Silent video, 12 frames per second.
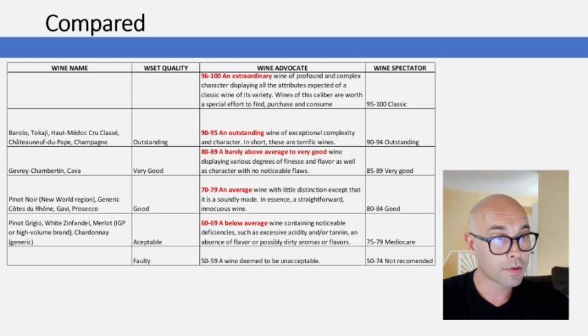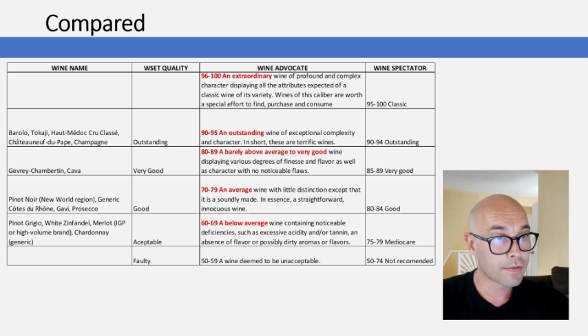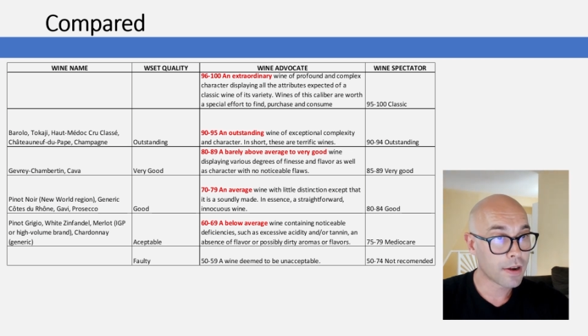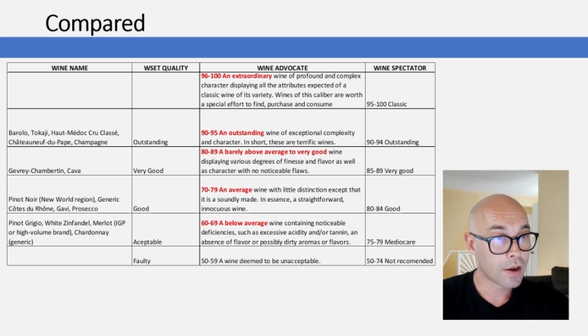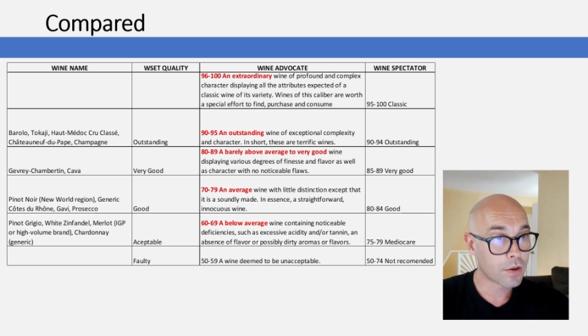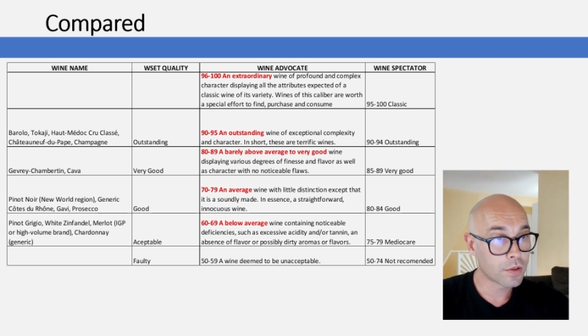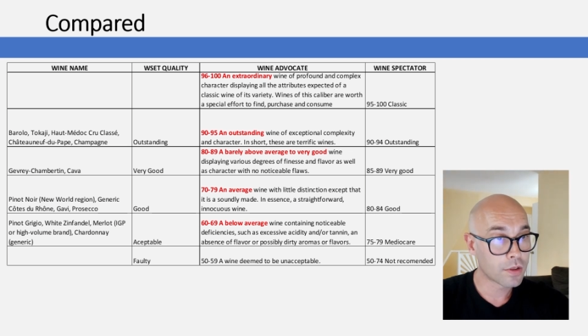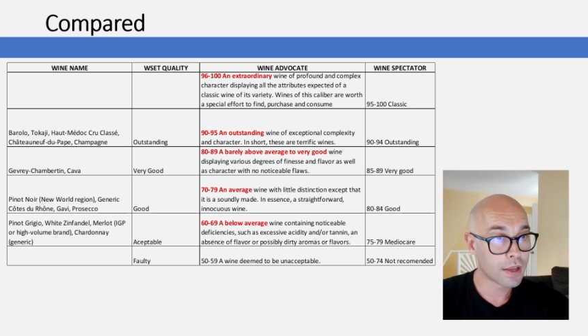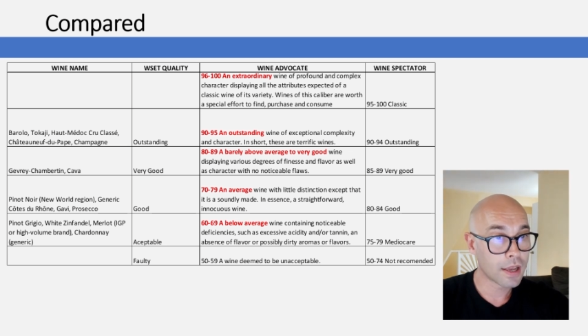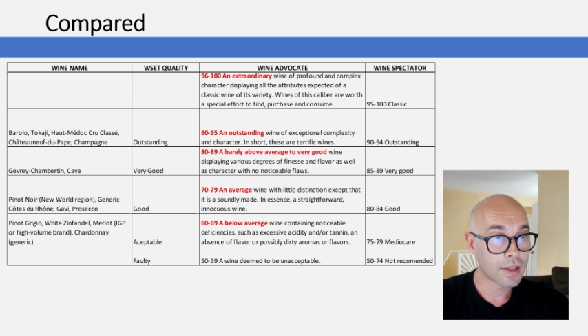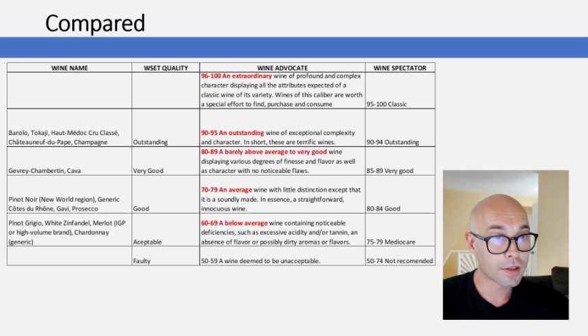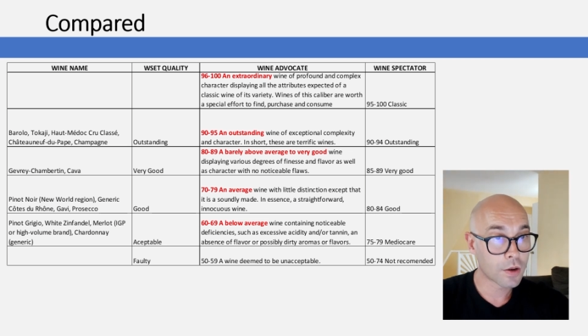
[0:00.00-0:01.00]
profound
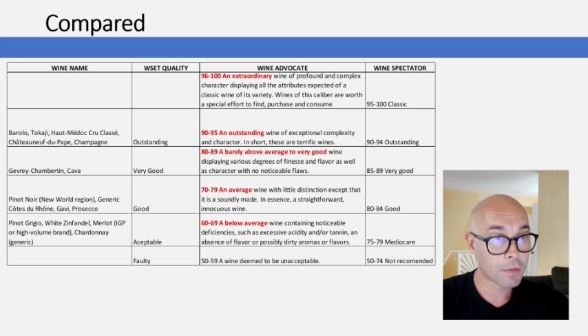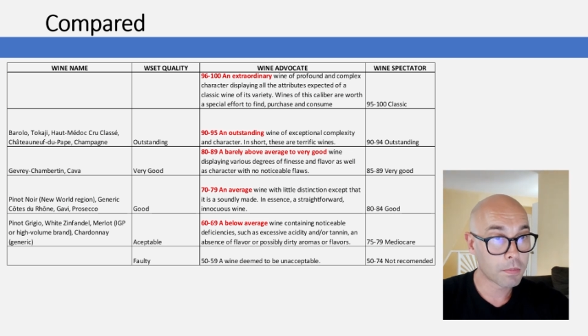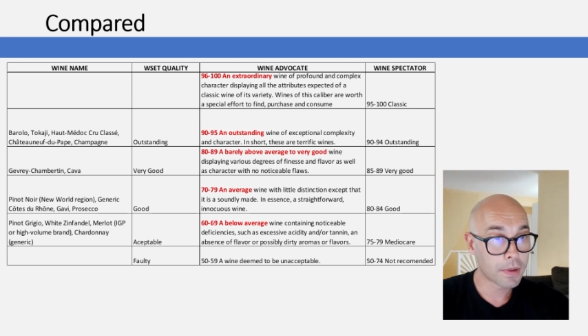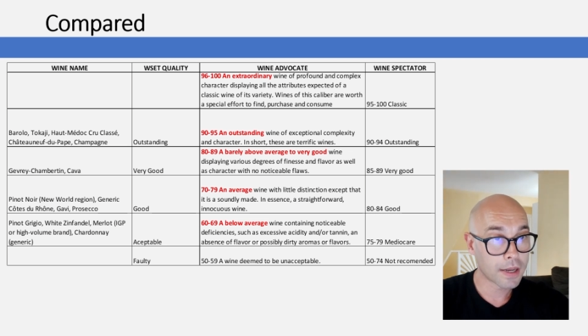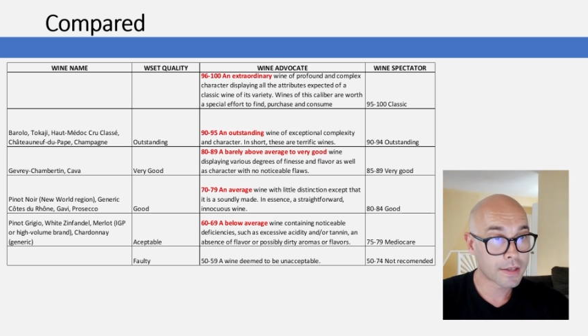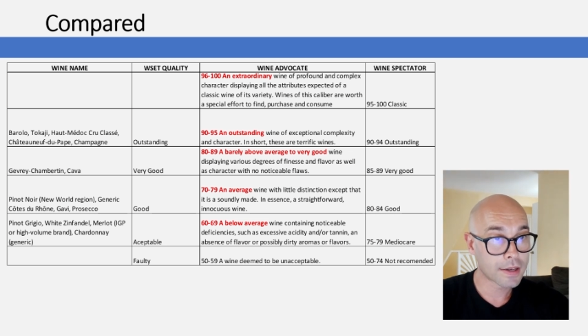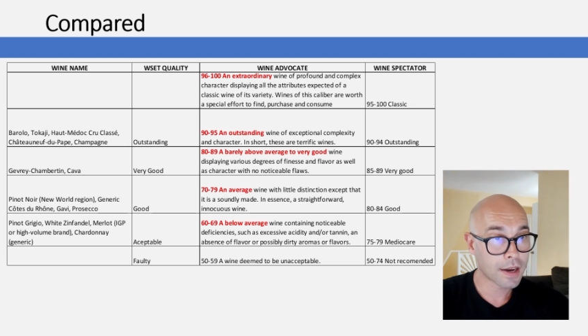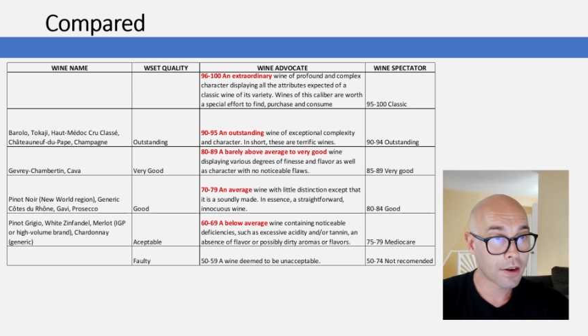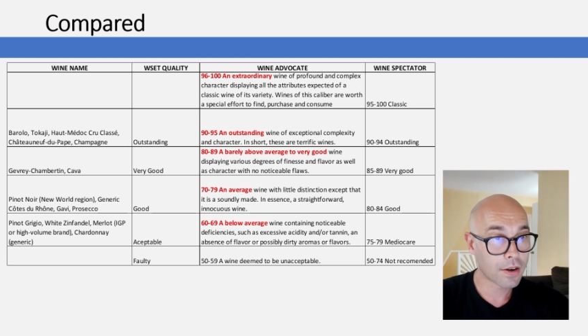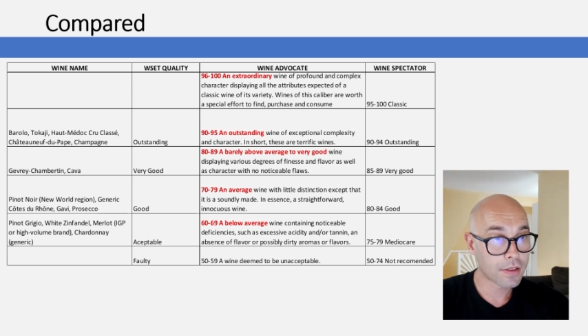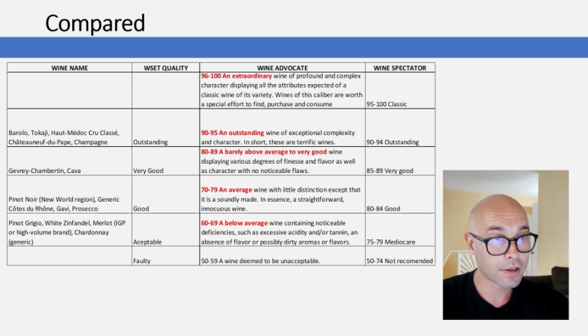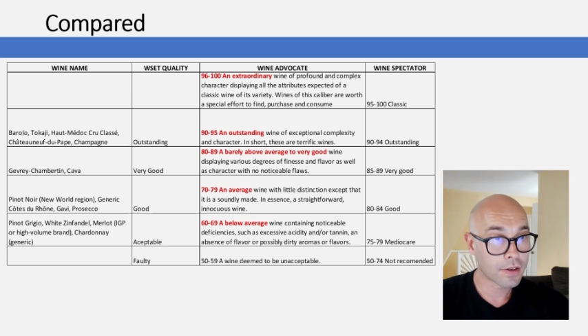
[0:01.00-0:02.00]
and complex
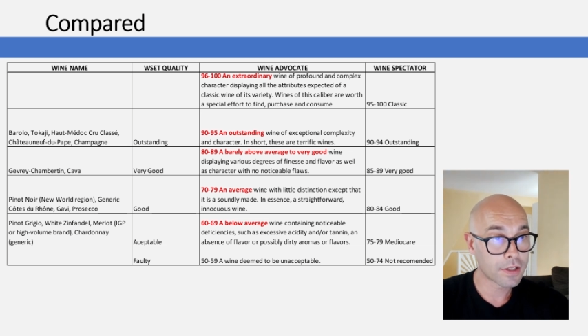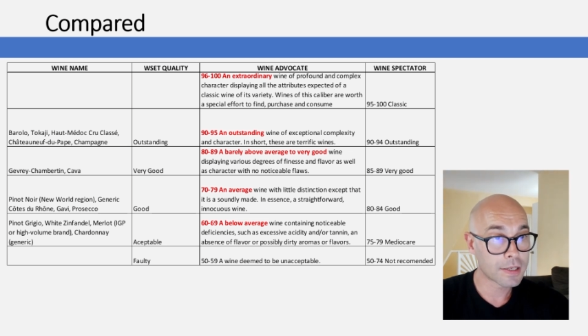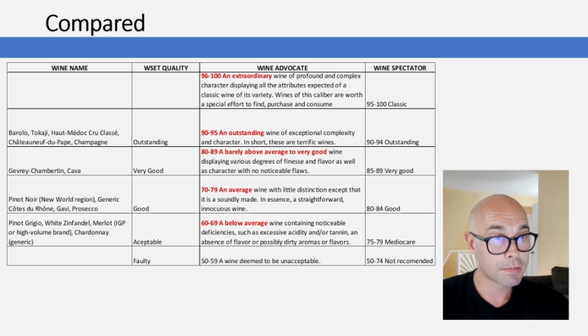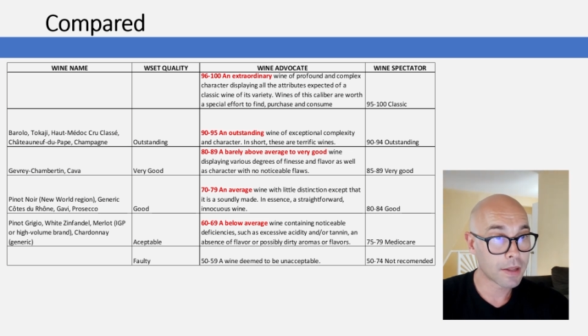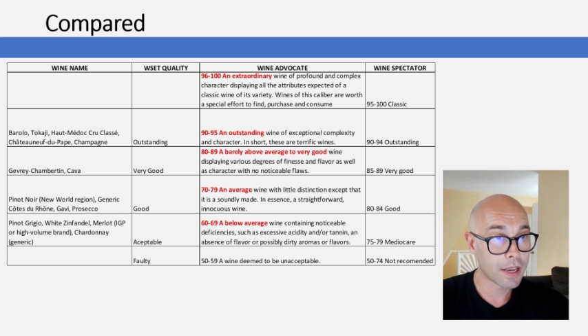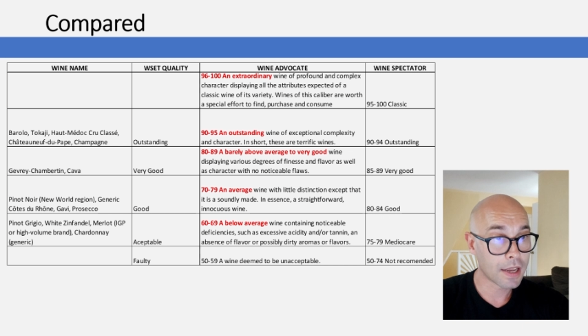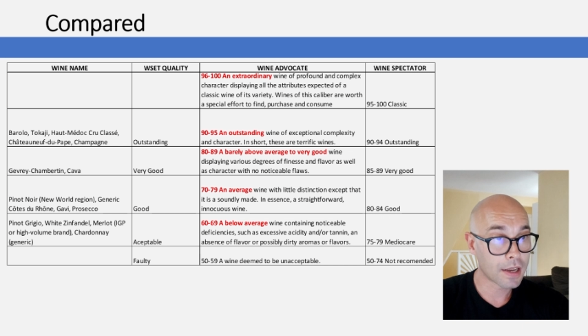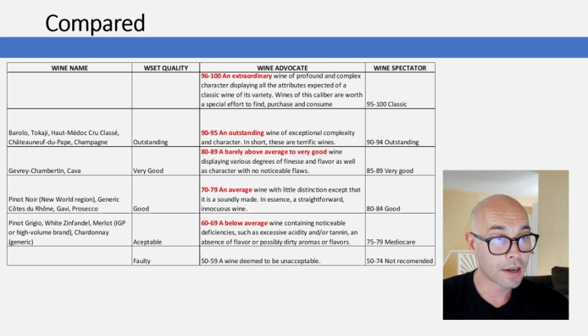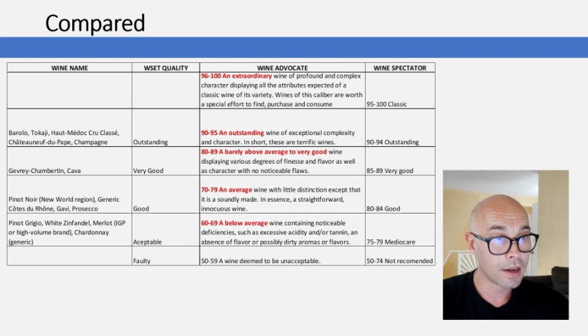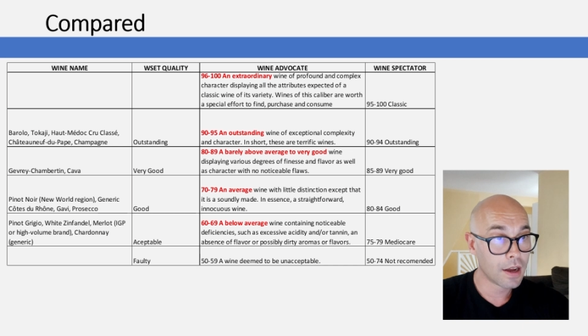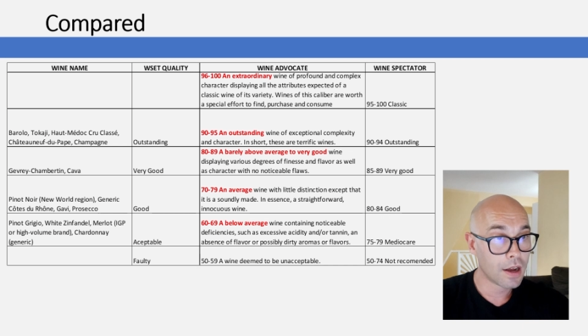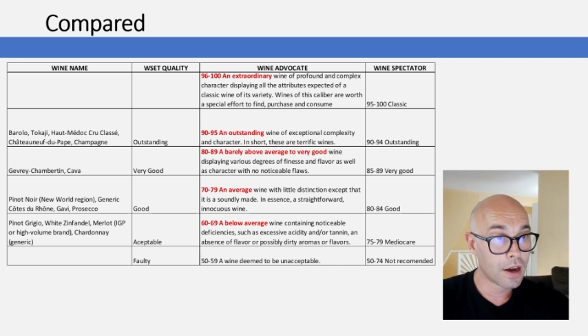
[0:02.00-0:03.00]
character, displaying